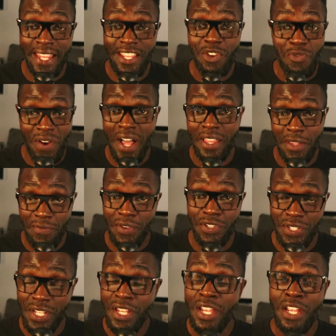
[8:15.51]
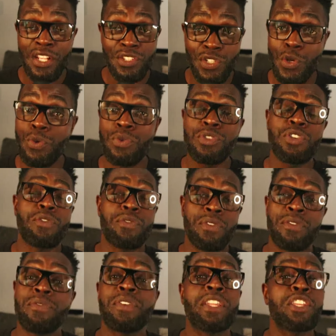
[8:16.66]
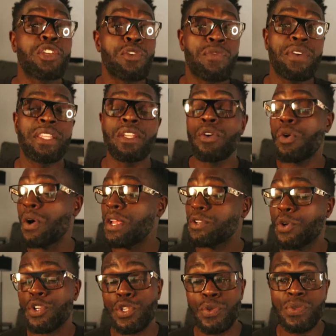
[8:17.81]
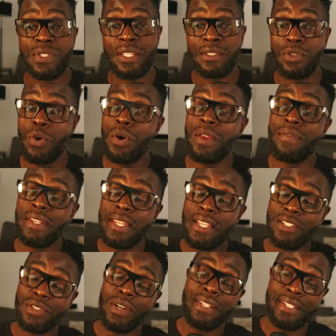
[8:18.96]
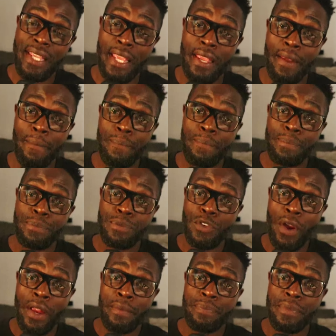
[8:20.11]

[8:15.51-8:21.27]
You finally officially tuned your Infiniti Q50 or and/or Q60 or even Nissan Z, right?